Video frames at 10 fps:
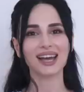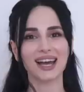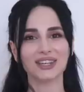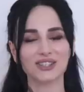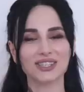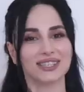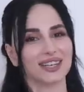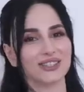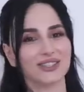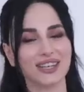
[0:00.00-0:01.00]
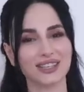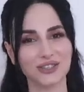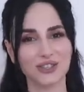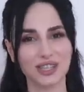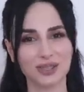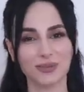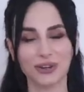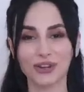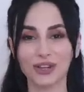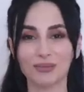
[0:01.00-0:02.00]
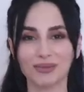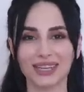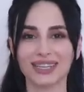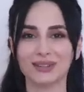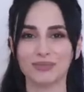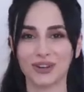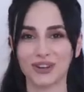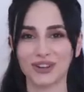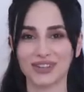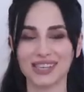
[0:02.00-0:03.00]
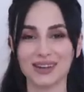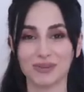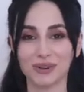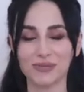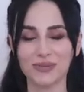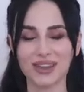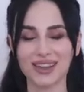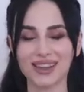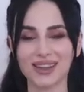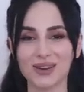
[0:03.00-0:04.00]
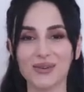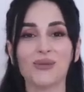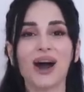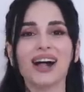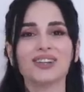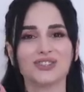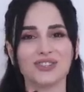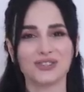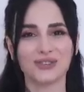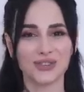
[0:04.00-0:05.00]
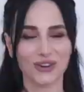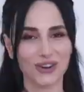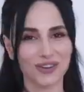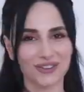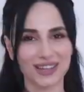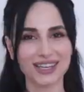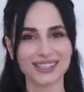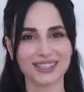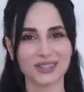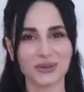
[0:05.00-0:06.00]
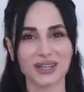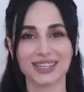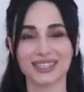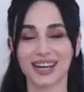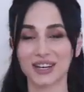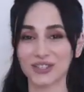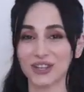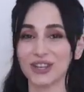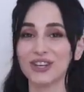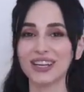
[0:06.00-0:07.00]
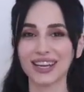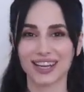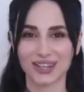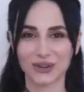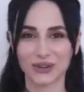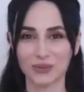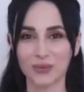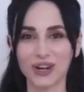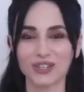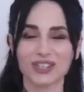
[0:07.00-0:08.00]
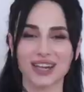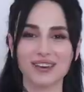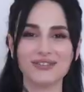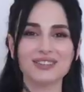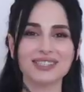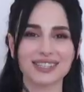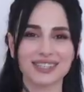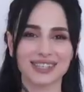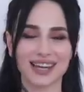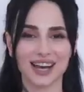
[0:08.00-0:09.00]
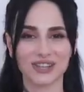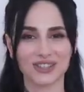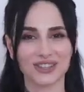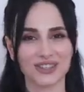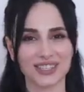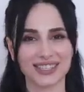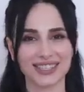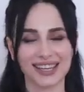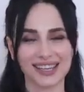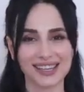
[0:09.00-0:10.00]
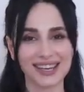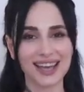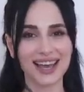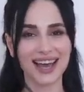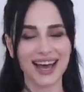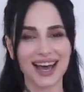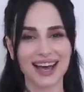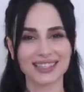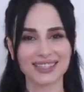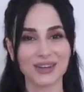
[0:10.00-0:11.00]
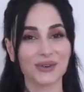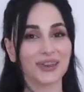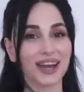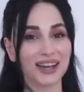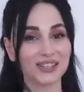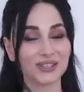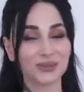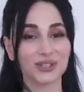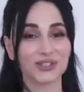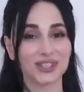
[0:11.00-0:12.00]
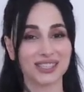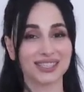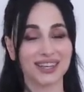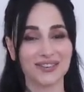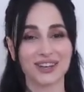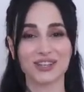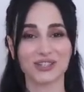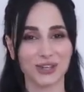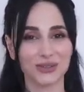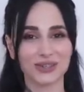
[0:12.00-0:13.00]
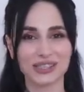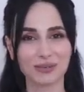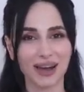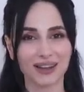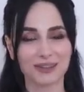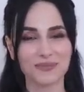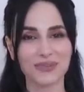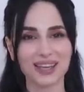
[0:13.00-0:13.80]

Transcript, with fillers: And she decides to take the cheese, put it on a plate and put it on a table. While she's doing all of this, Queen is actually looking at her and watching every single action that she's taken, and her reaction was just a very genuine smile.